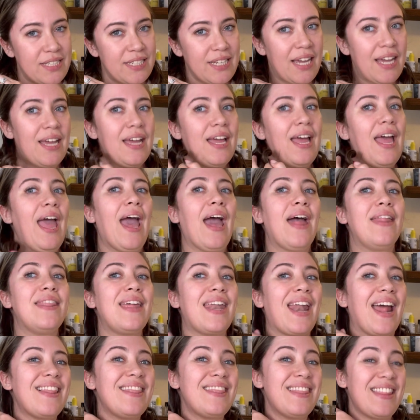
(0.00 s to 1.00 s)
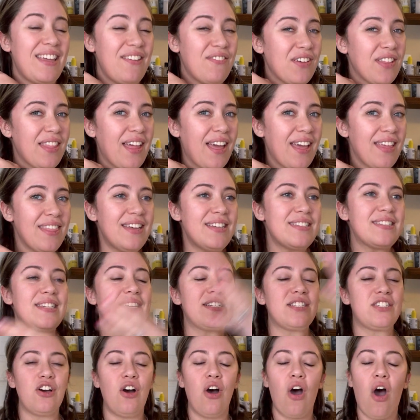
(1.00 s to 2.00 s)
it, and then I leave it like this
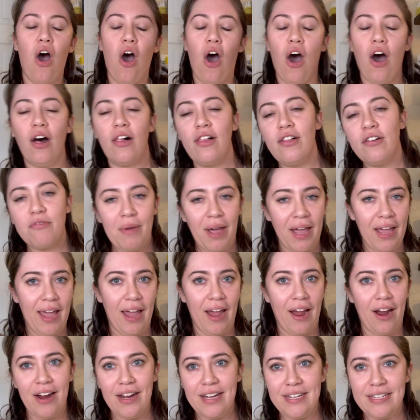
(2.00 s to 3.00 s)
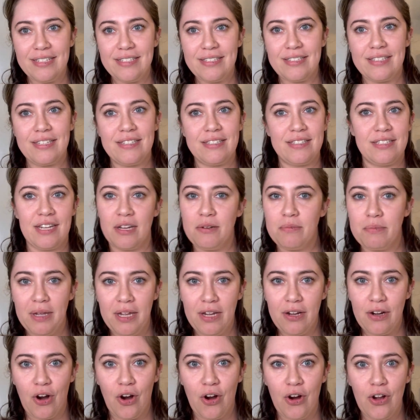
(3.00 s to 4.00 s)
until all of my hair is done
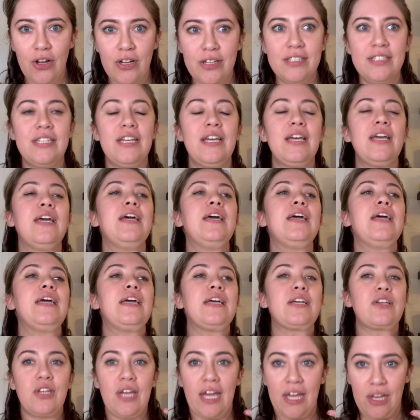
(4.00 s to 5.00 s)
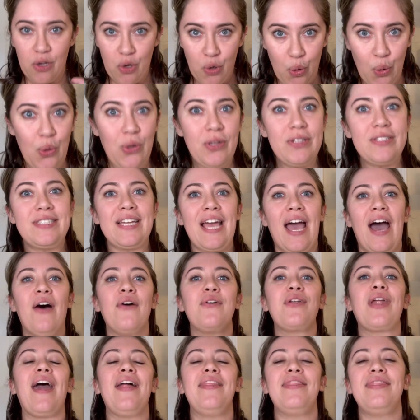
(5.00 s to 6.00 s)
being curled. It cools
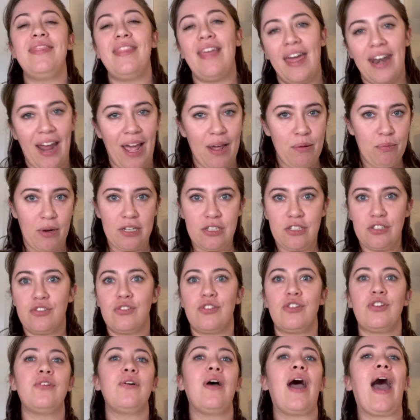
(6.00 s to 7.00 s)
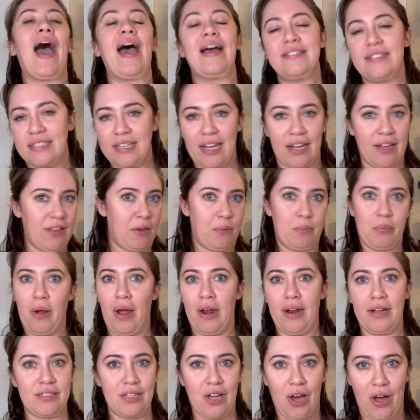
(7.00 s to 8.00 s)
down, and then I brush through, add styling
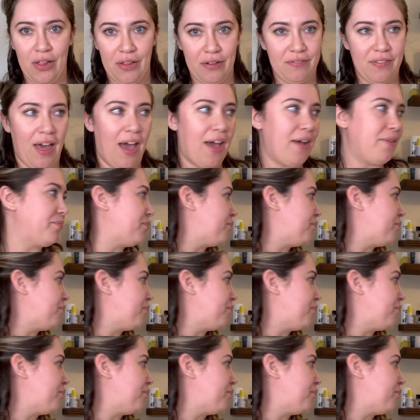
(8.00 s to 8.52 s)
products, all of that.